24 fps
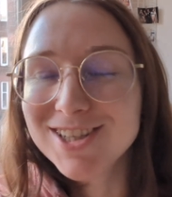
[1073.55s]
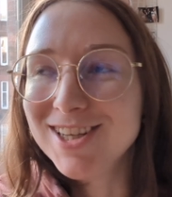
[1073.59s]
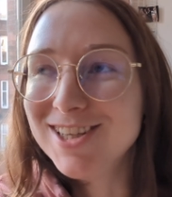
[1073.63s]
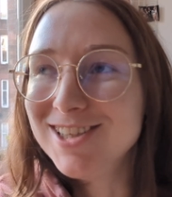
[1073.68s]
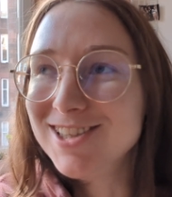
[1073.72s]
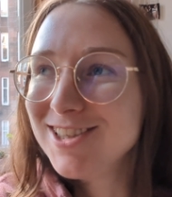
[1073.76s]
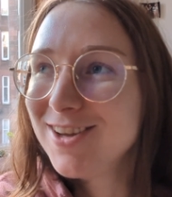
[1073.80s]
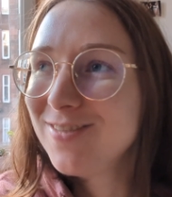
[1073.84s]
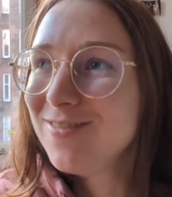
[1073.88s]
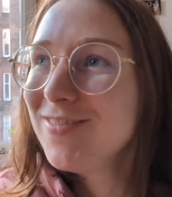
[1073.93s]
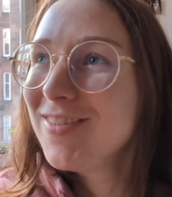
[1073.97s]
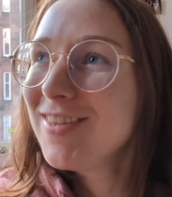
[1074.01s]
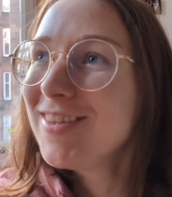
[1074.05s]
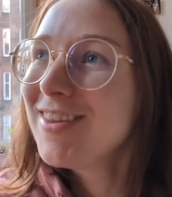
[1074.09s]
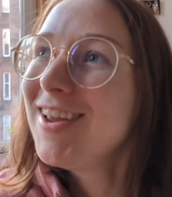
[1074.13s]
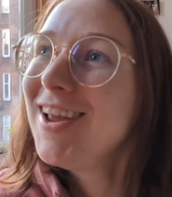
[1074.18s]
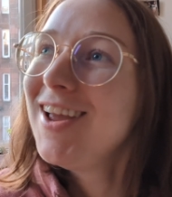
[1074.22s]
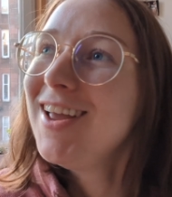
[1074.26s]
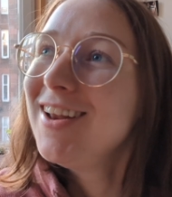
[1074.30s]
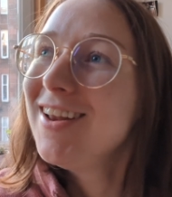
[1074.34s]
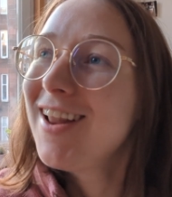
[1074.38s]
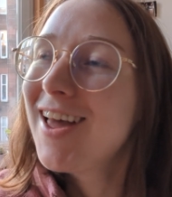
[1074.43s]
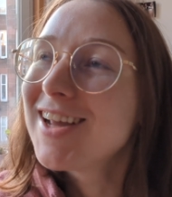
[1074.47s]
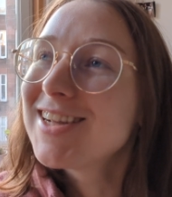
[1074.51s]
It's
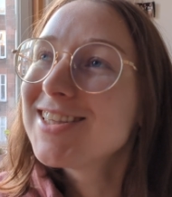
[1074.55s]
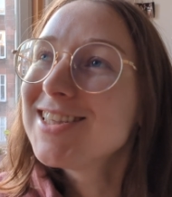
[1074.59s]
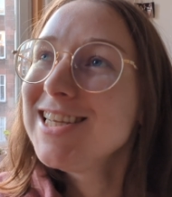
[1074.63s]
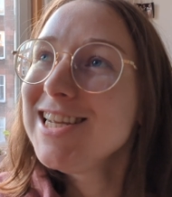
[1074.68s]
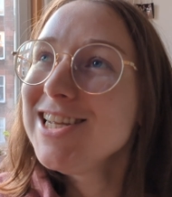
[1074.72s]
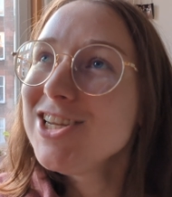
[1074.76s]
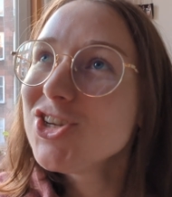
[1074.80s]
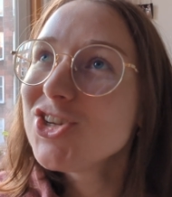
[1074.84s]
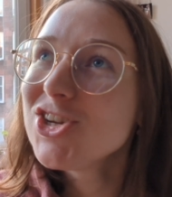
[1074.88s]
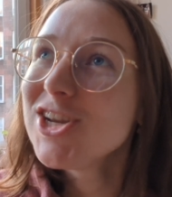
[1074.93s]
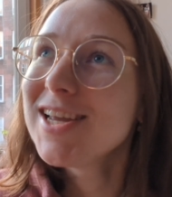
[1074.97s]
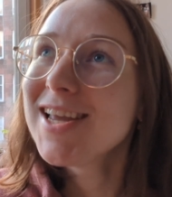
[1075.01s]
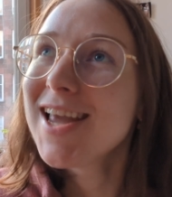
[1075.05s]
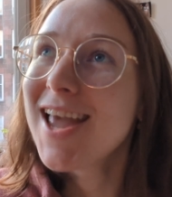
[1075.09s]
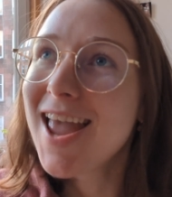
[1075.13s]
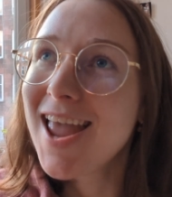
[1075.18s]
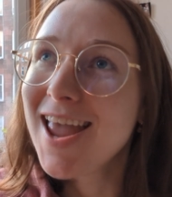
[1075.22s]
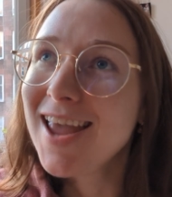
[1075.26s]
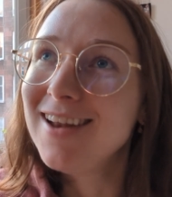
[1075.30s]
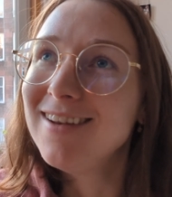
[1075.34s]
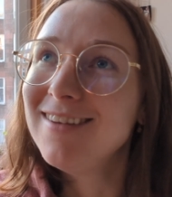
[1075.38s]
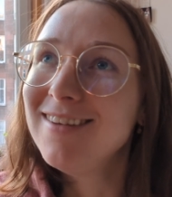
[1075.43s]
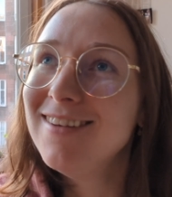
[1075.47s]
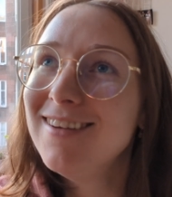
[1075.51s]
like teaching
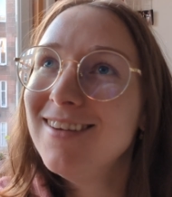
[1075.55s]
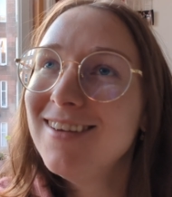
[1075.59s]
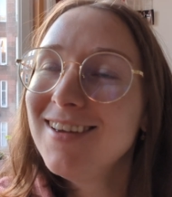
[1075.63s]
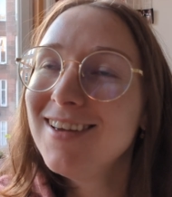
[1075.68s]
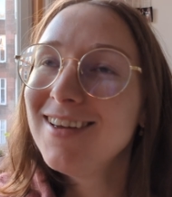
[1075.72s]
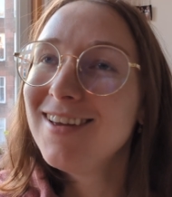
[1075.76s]
in